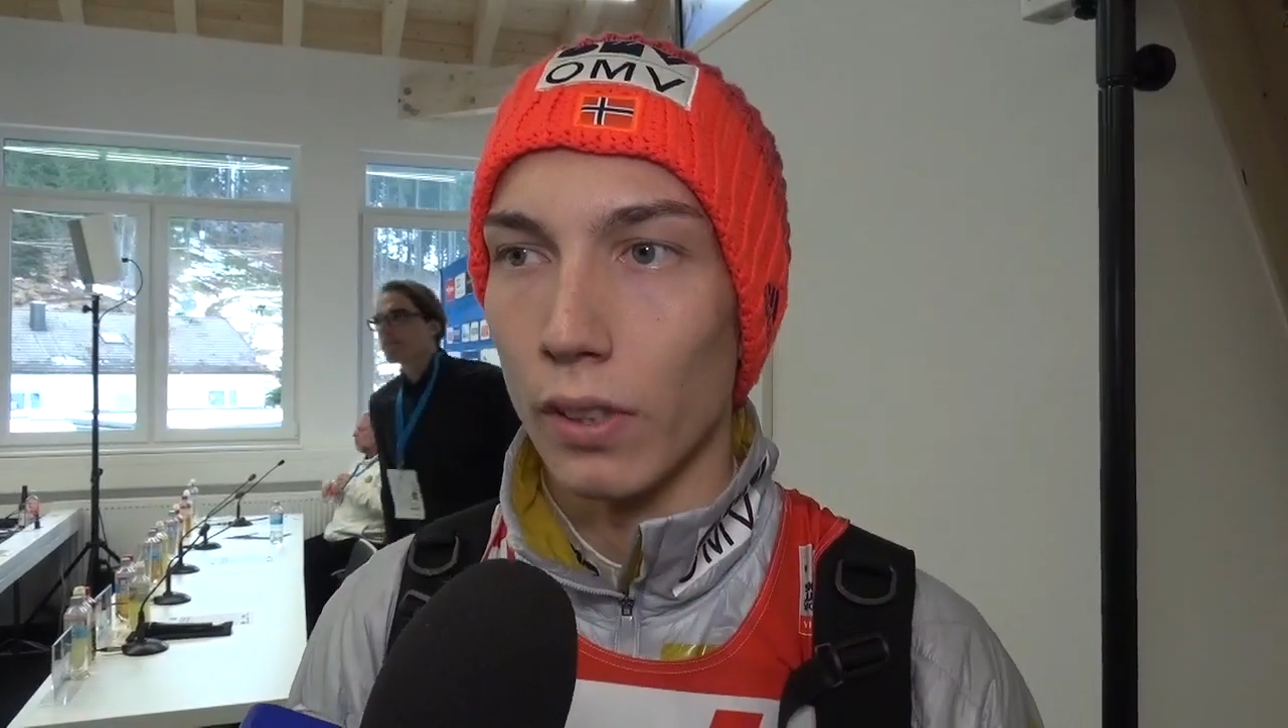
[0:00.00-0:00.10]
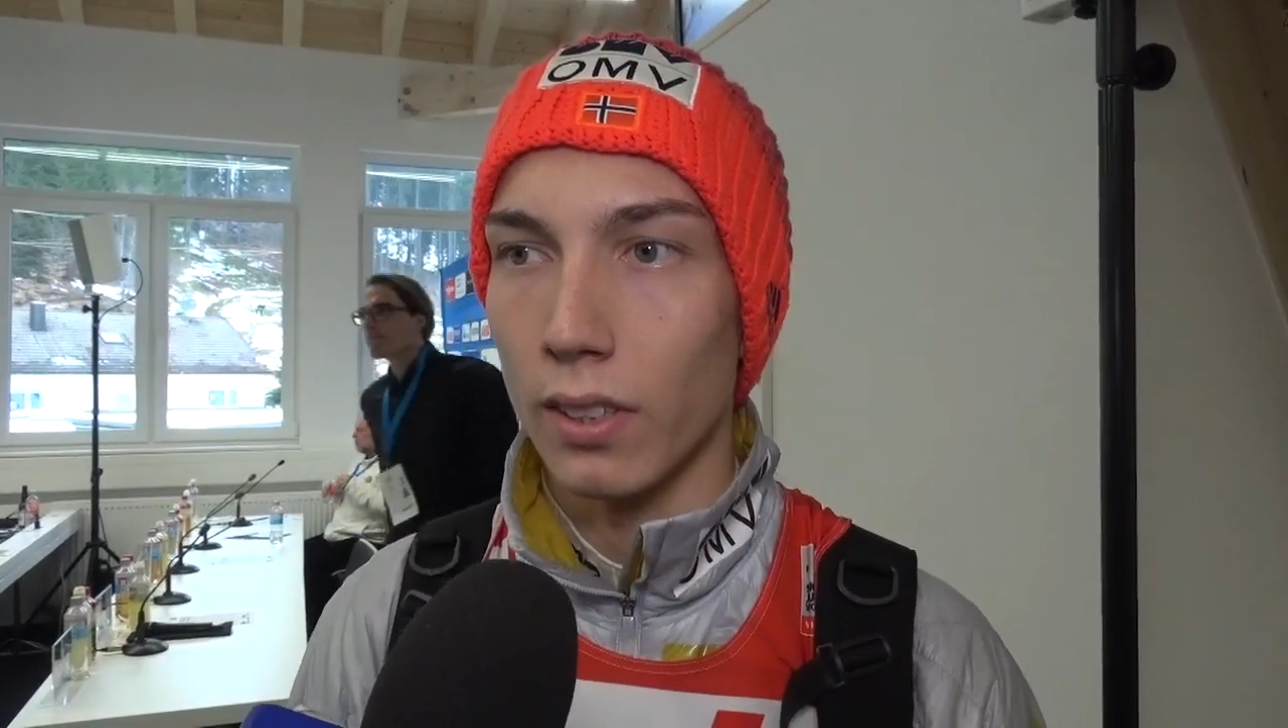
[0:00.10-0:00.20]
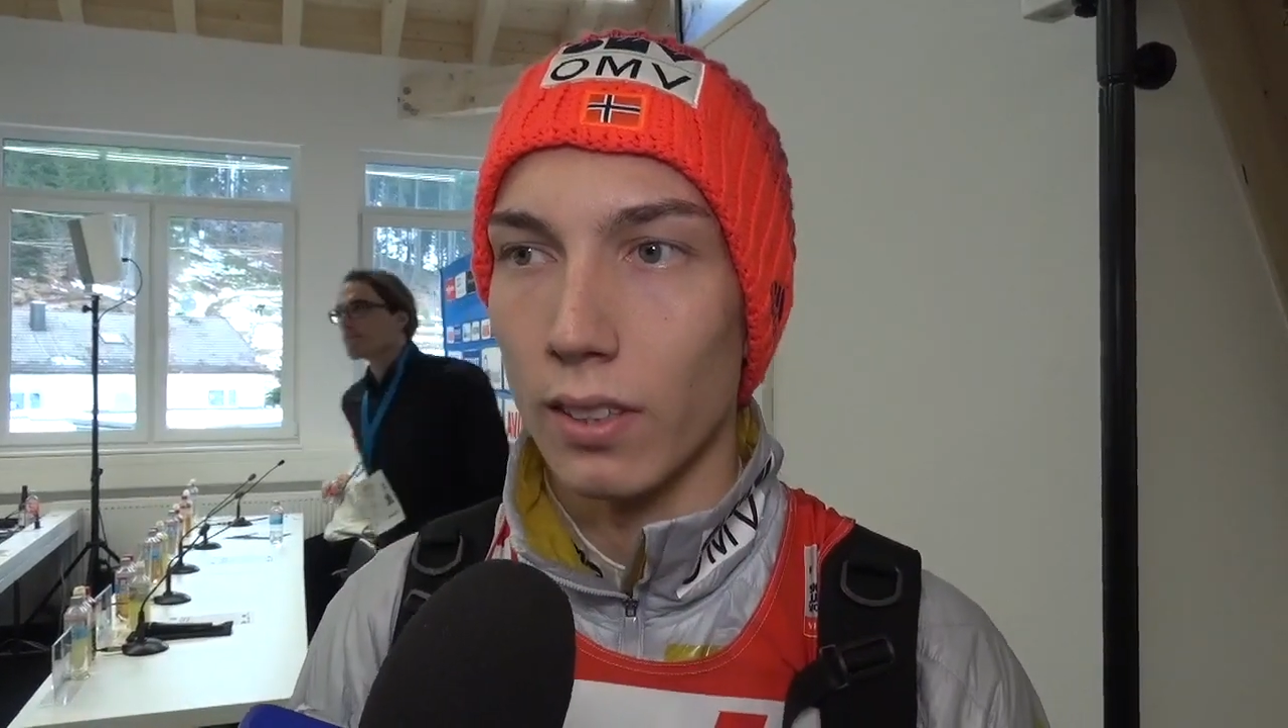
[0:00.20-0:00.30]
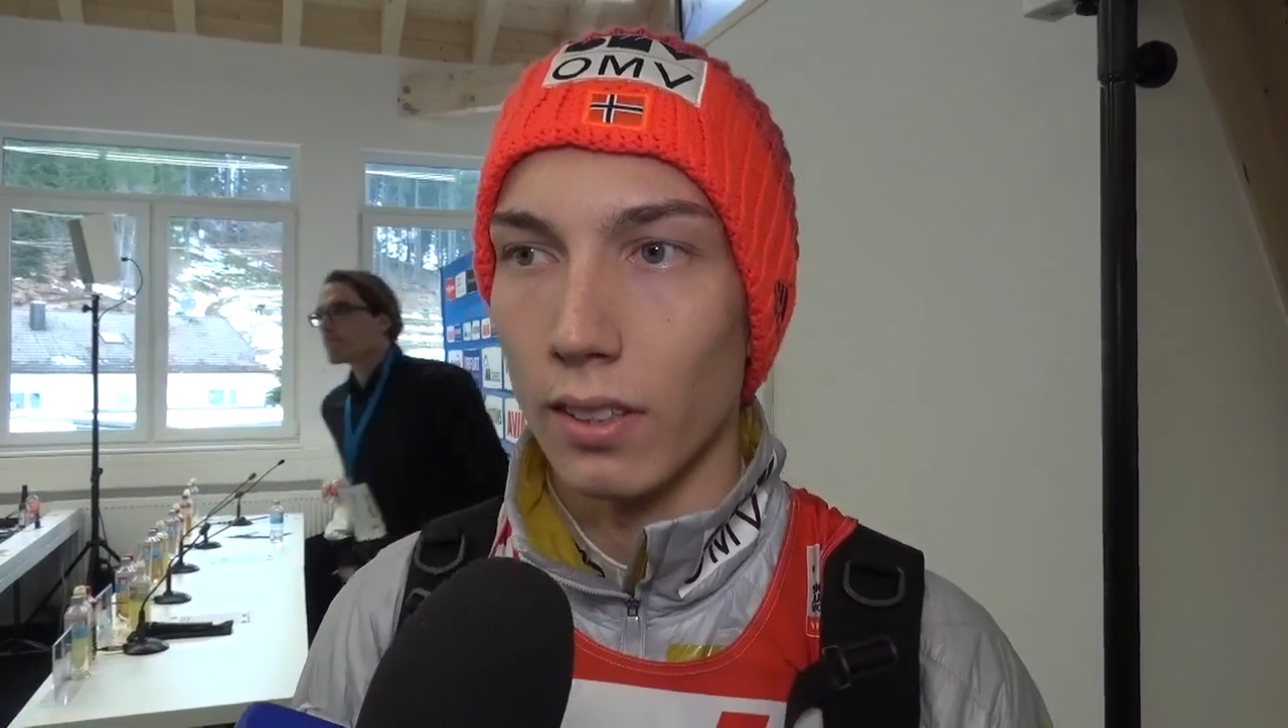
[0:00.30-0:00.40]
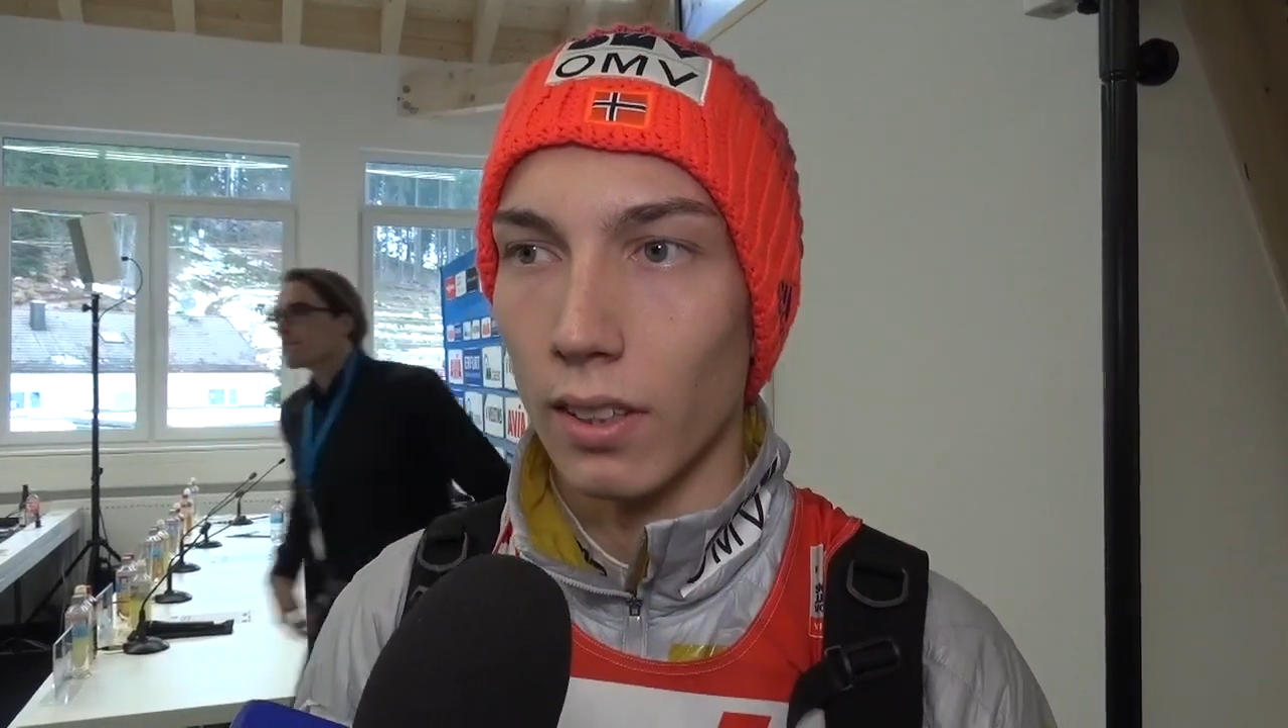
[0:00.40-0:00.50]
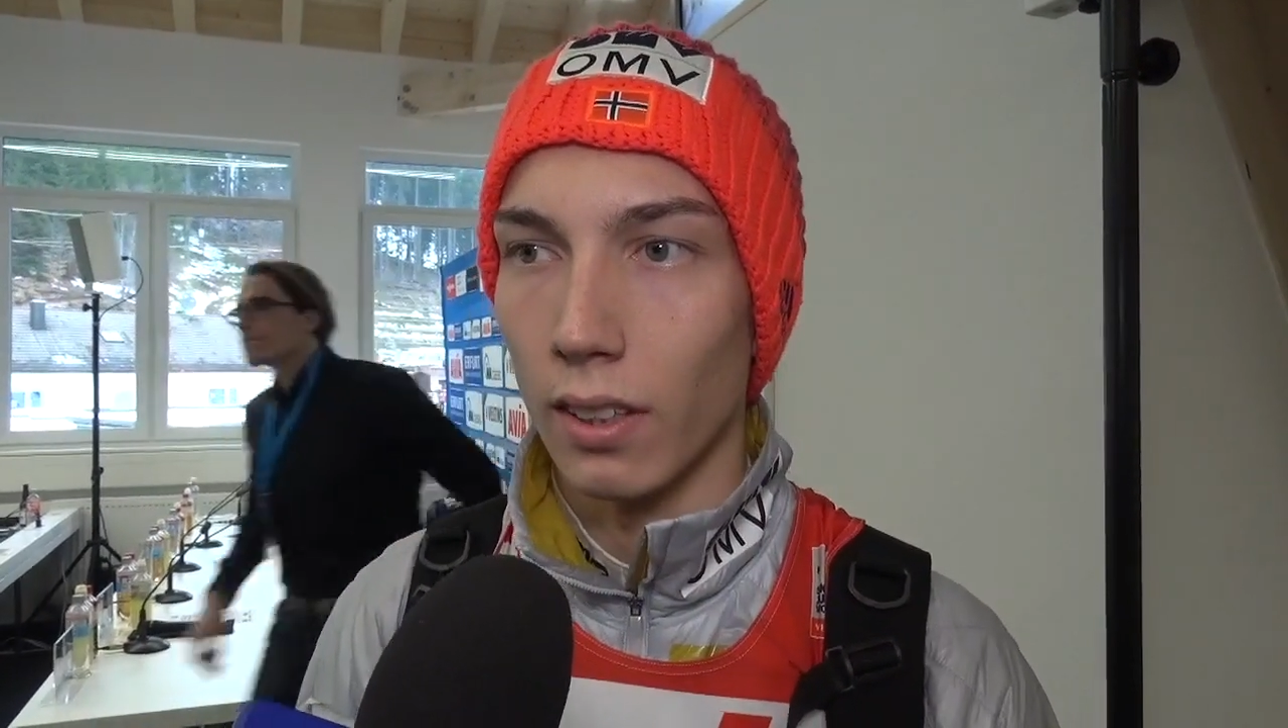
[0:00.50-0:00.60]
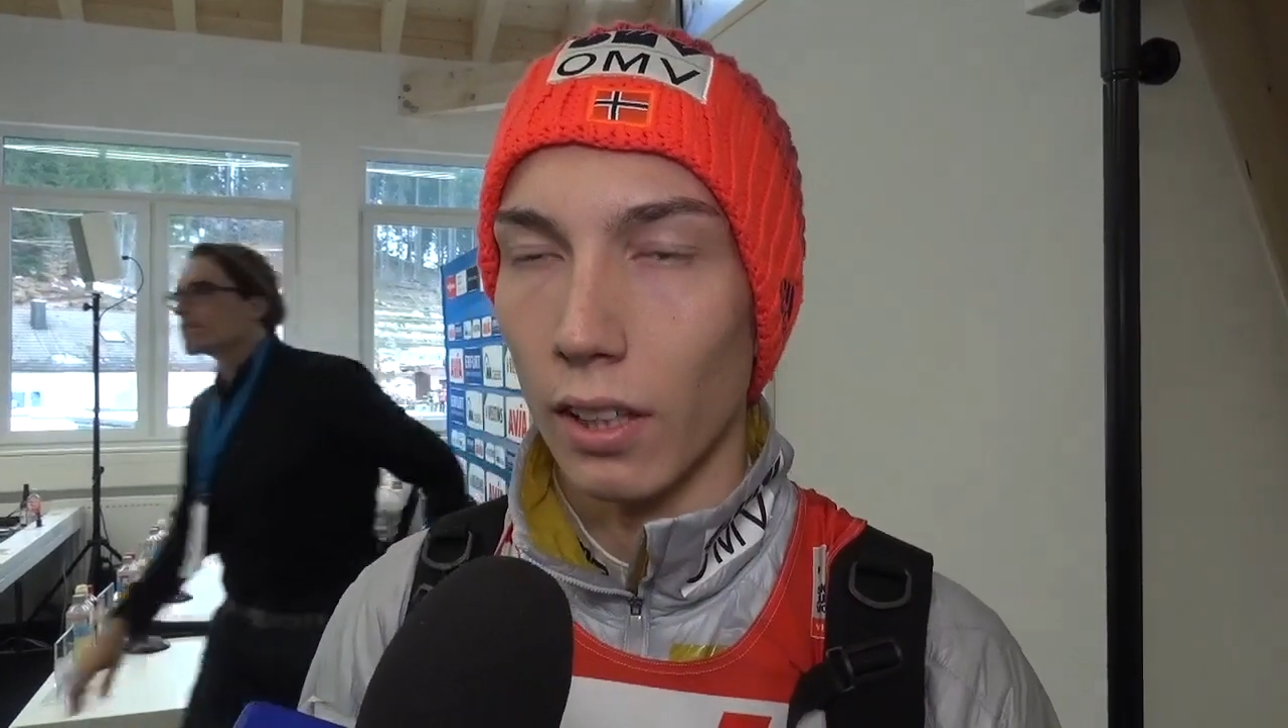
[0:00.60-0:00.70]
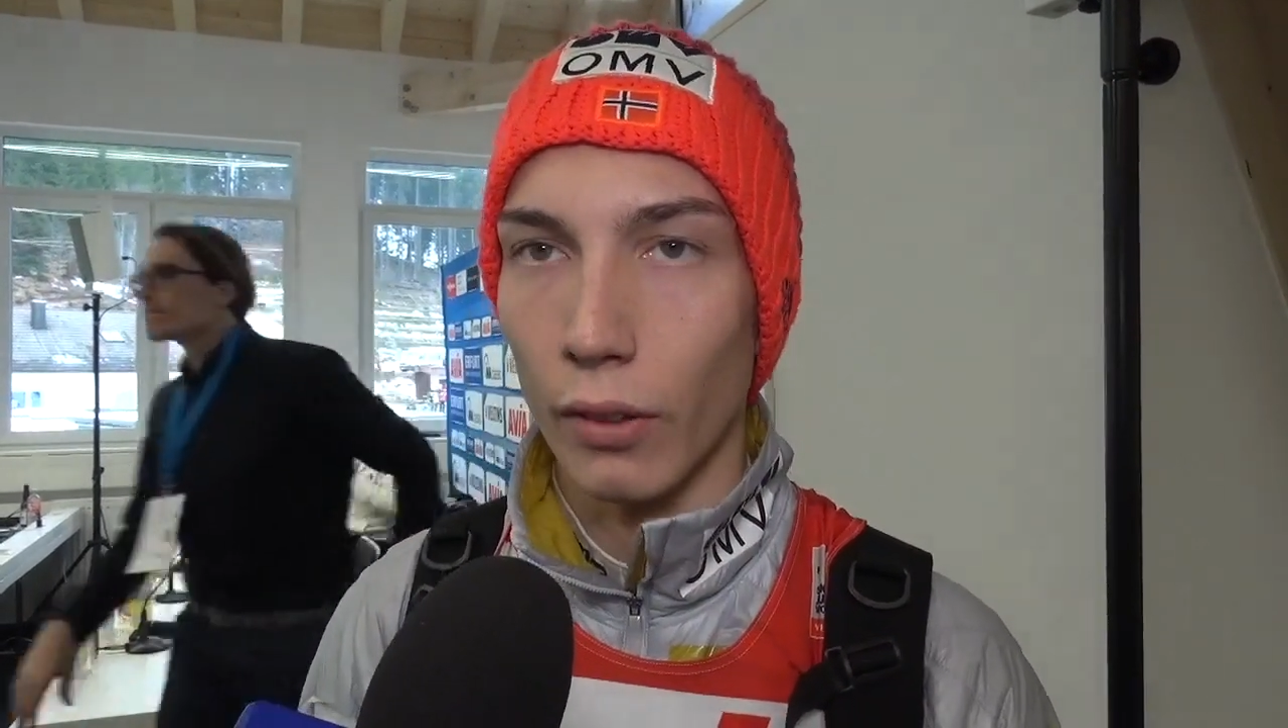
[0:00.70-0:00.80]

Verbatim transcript: was uh,